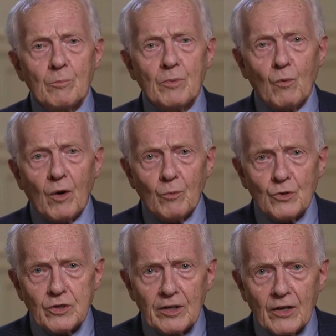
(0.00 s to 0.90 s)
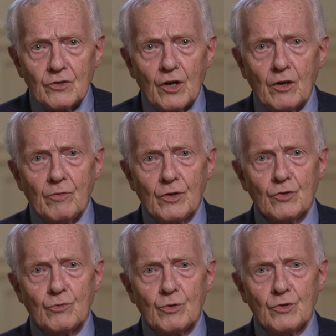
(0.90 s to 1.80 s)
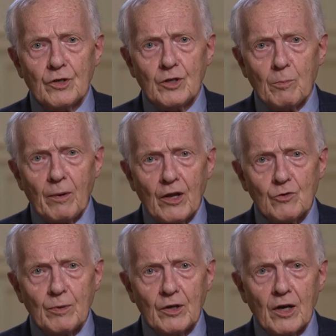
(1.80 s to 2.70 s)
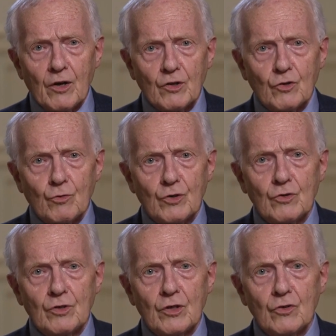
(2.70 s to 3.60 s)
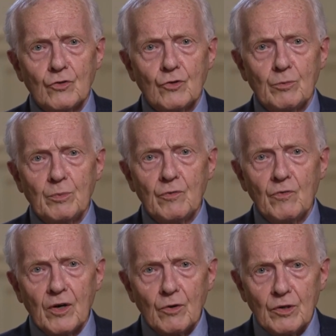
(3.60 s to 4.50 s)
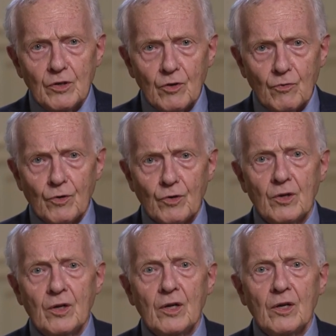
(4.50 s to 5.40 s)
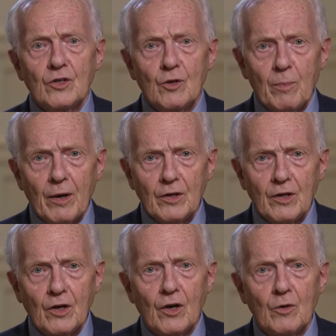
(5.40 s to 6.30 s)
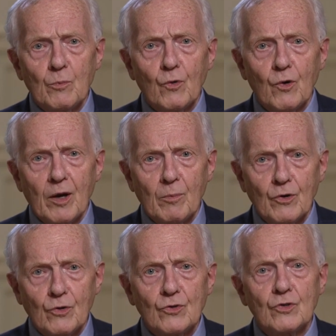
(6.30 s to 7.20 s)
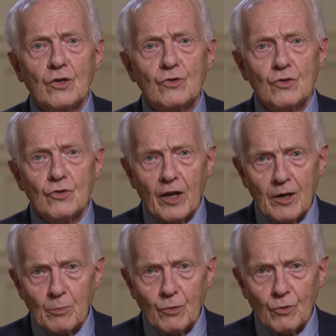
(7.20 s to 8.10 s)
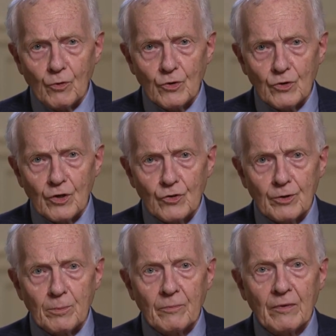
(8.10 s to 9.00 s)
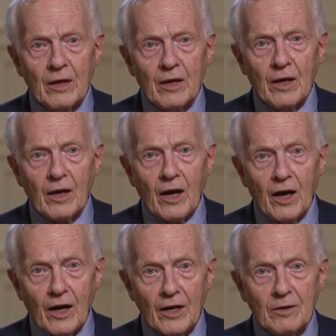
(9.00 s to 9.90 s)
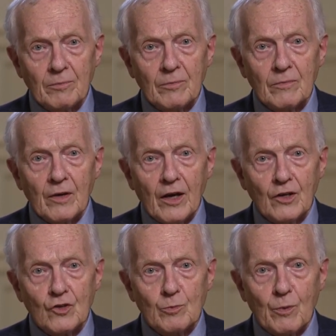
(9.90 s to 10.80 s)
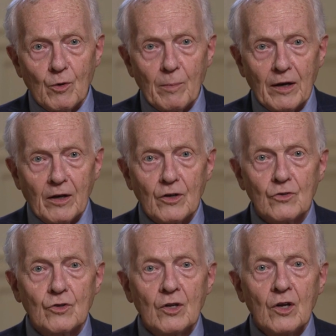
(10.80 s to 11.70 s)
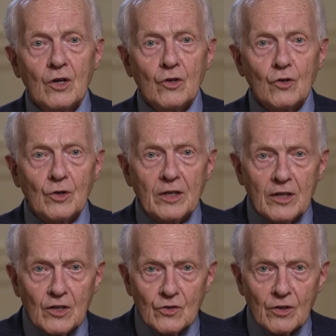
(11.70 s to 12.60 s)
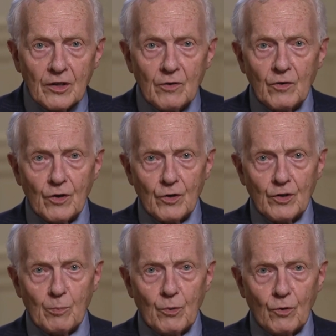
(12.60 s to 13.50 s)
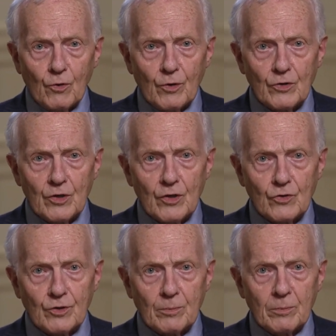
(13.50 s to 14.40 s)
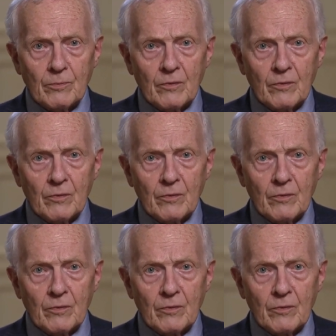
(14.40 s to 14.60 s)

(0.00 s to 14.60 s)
But what was less obvious was that the plasma characteristics could be very different depending on parameters such as light polarization. I, an experimentalist, could easily vary the polarization.